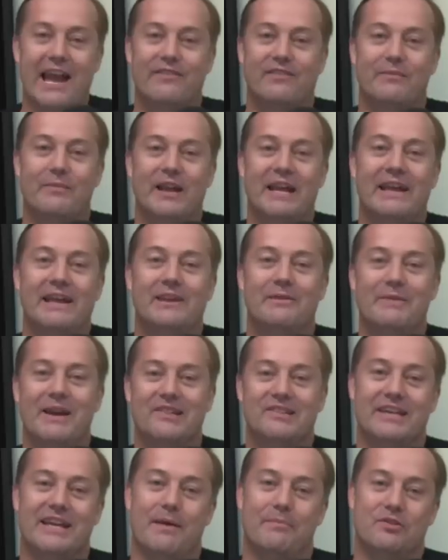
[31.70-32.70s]
everybody, an
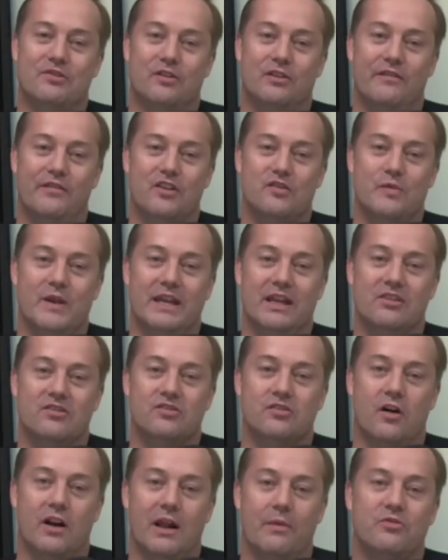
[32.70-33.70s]
amazing episode of This Week in
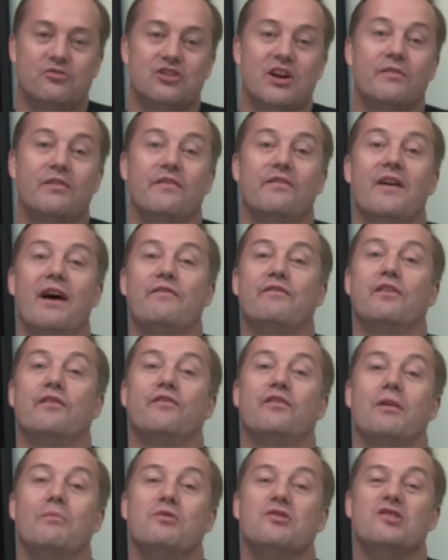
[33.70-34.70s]
Startups. Jeffrey Pfeffer
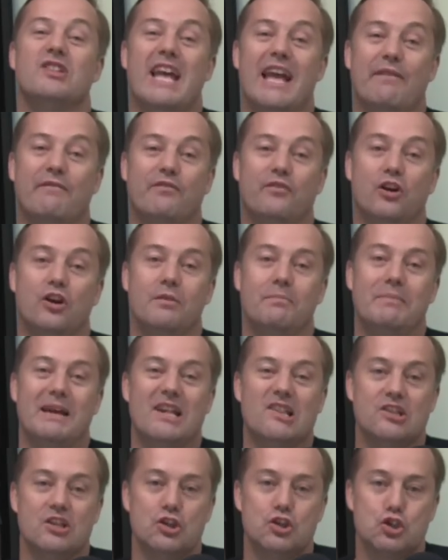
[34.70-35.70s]
from Stanford
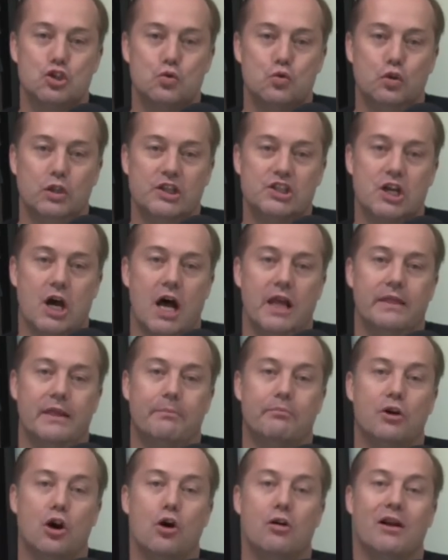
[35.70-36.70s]
Business School is on the
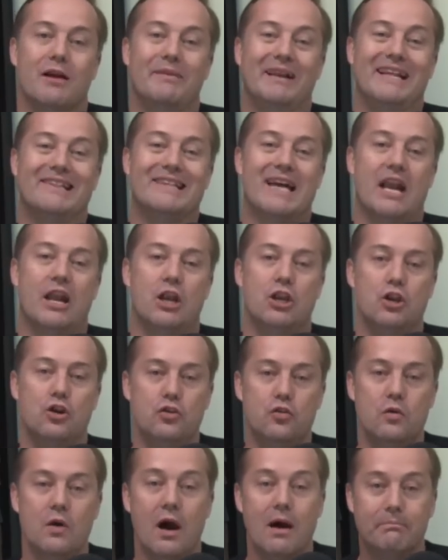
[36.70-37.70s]
program, and he's got a
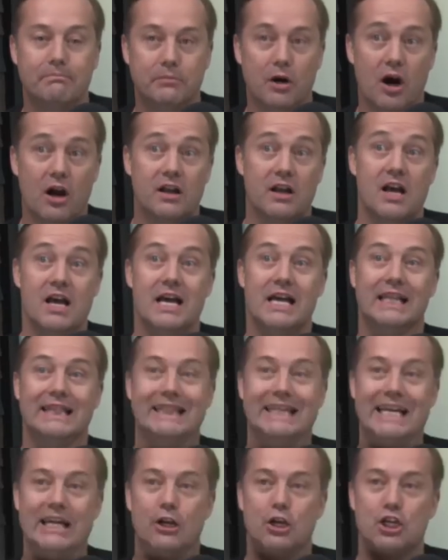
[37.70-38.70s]
new book,
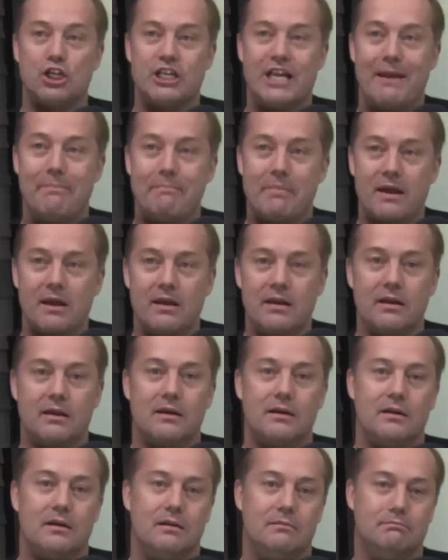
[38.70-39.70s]
Leadership
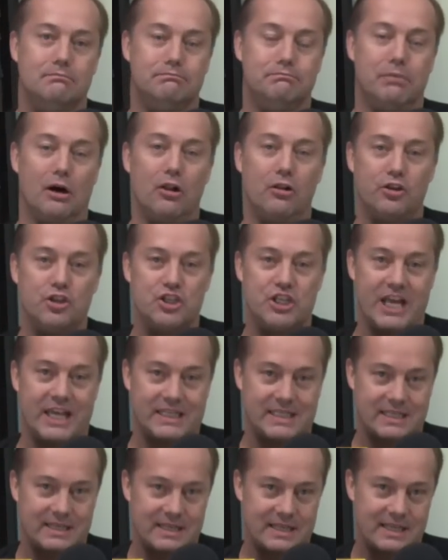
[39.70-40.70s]

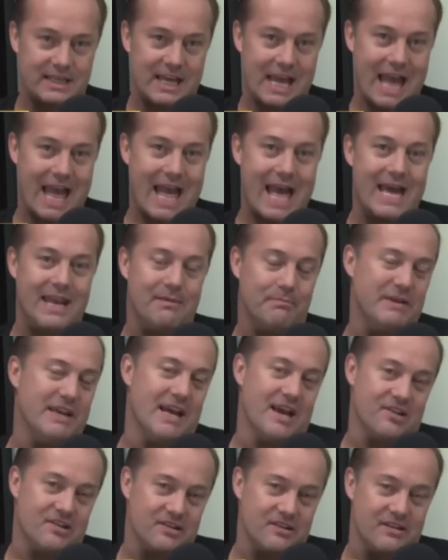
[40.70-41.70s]
Bullshit and
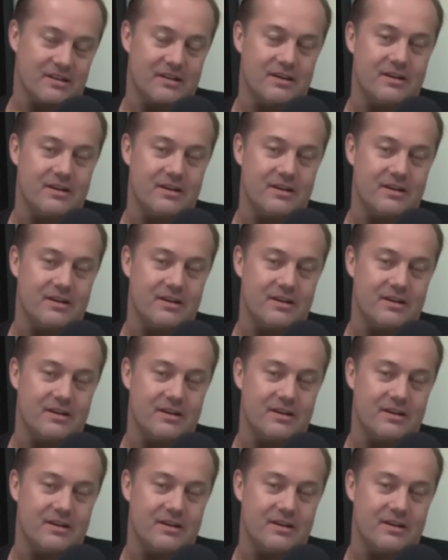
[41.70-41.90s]
BS.